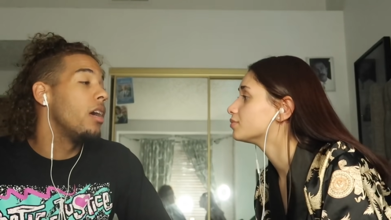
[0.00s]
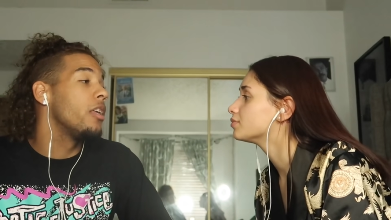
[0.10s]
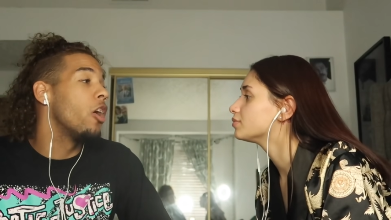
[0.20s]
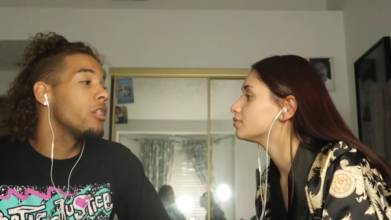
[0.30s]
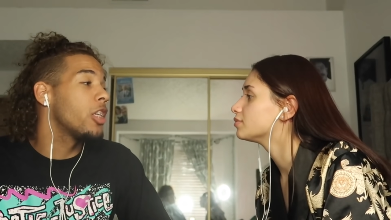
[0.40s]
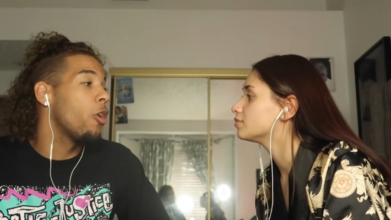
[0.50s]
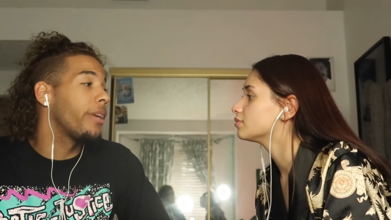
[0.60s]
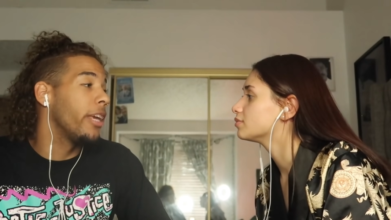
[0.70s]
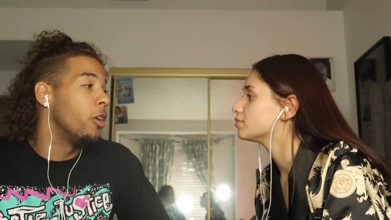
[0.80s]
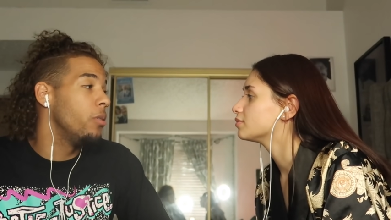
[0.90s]
Speaker 1: You're so
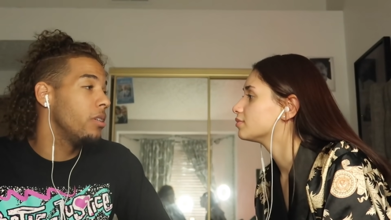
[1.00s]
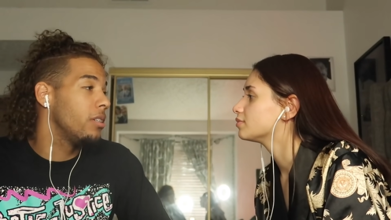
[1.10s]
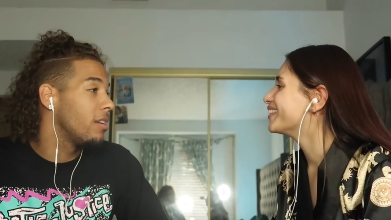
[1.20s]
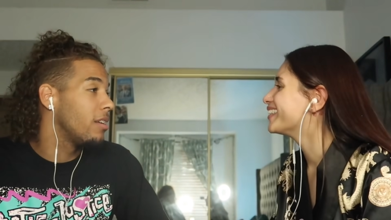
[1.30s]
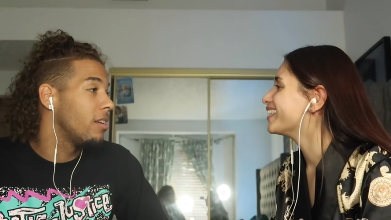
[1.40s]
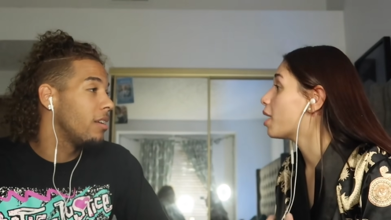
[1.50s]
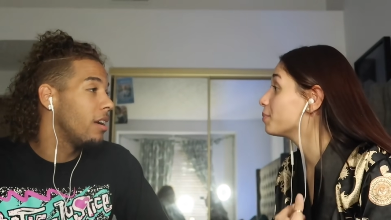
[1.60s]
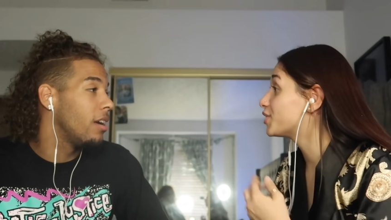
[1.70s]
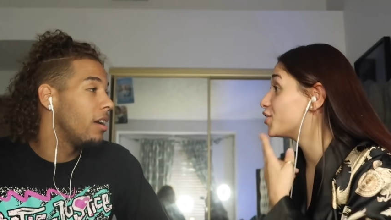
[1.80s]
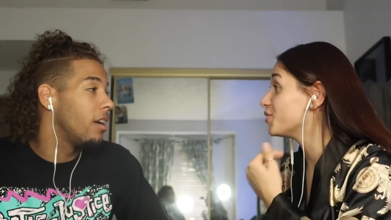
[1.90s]
cute.
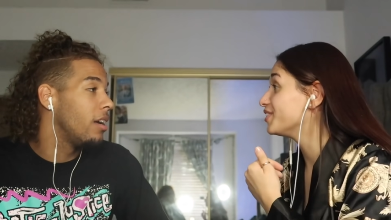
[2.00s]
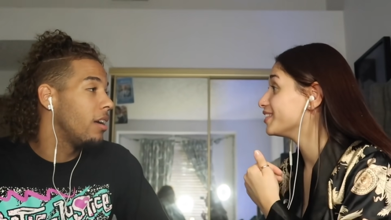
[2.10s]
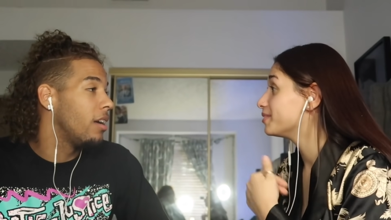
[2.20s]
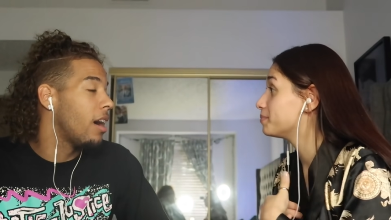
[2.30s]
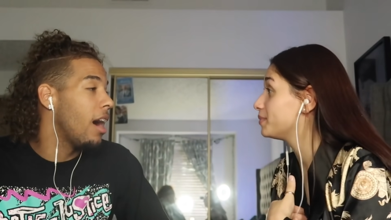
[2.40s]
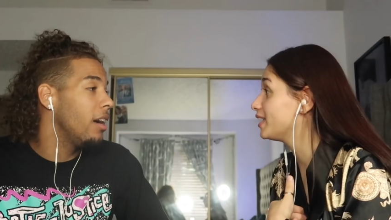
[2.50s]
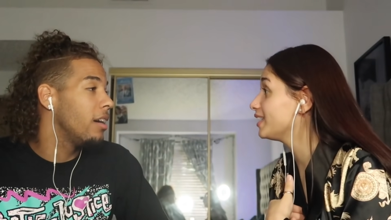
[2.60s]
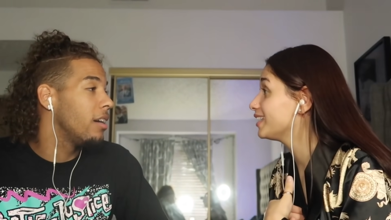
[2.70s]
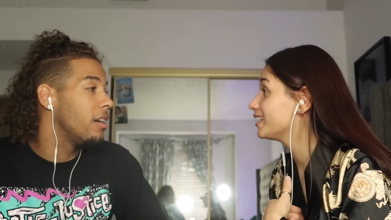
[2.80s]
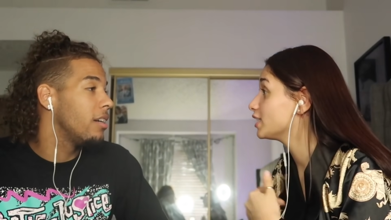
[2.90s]
Speaker 2: I'm cute?
Speaker 1: Huh?
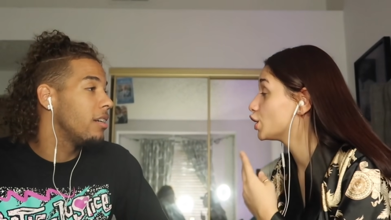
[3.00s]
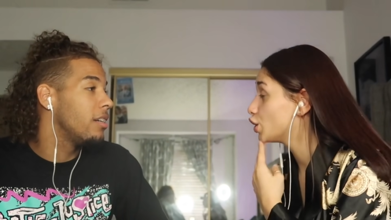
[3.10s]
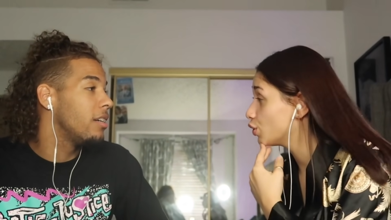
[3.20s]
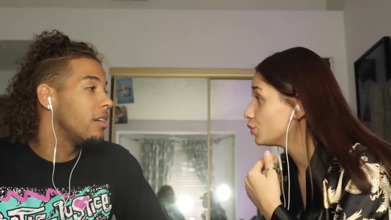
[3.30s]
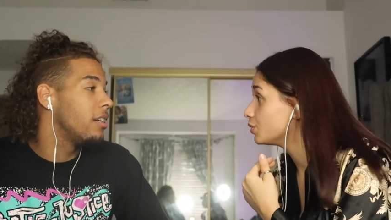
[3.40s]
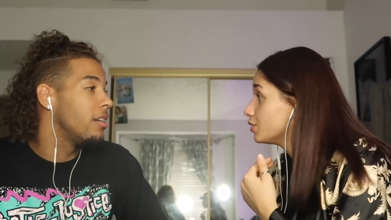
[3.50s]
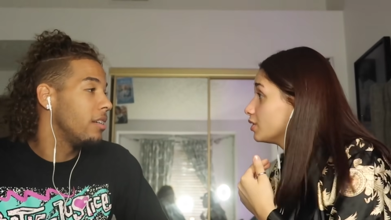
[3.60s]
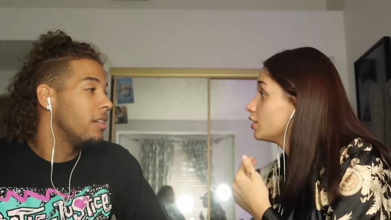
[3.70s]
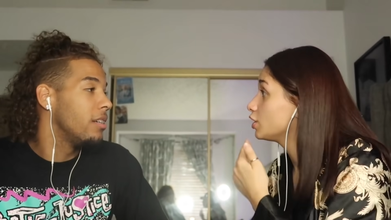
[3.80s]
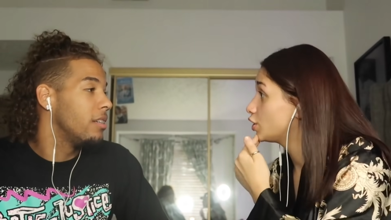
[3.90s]
Speaker 2: Me? Cute.
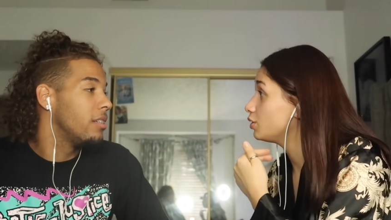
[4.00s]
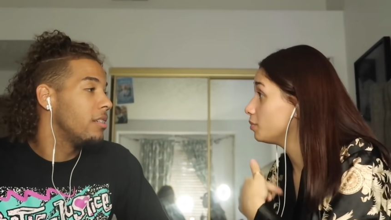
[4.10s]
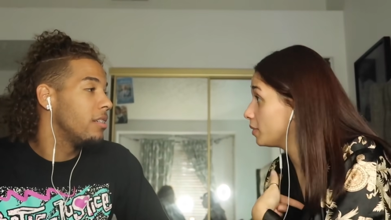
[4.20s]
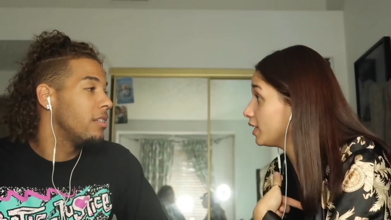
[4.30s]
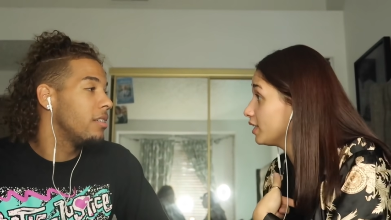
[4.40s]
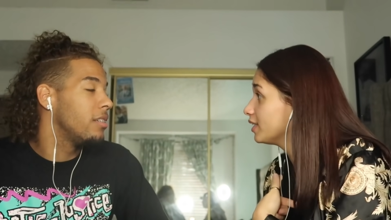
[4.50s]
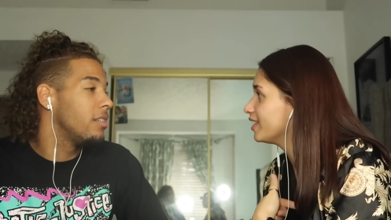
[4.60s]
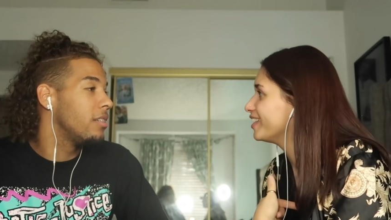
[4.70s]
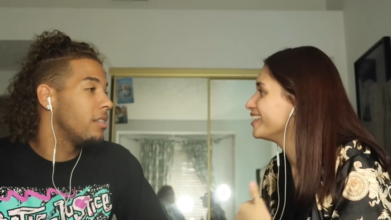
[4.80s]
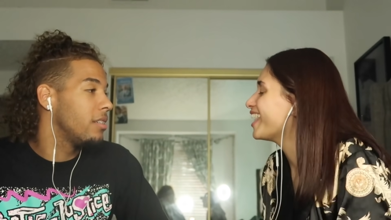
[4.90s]
Cute me?
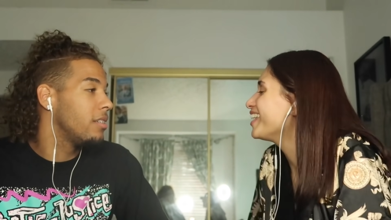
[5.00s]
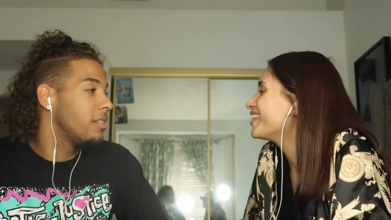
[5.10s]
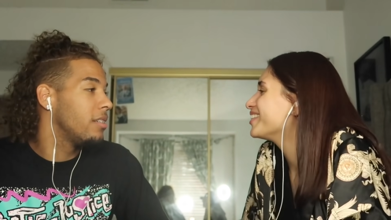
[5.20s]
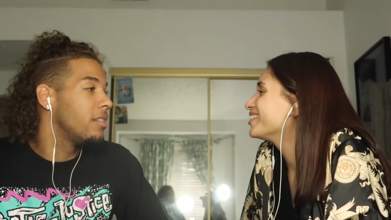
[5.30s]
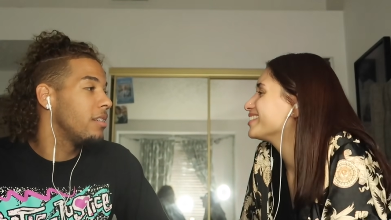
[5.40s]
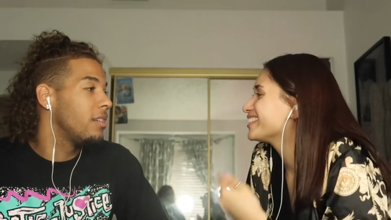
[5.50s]
Thank you.